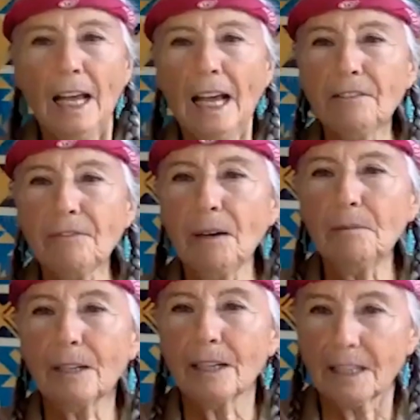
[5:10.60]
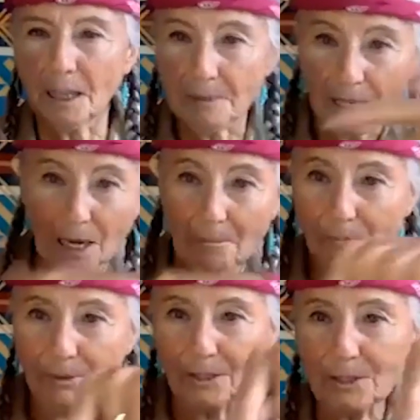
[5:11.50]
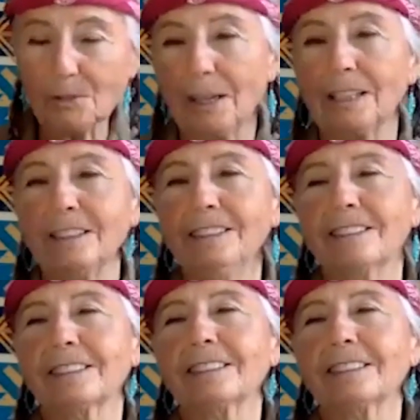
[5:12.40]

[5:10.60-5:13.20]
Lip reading: And from coming up the trail,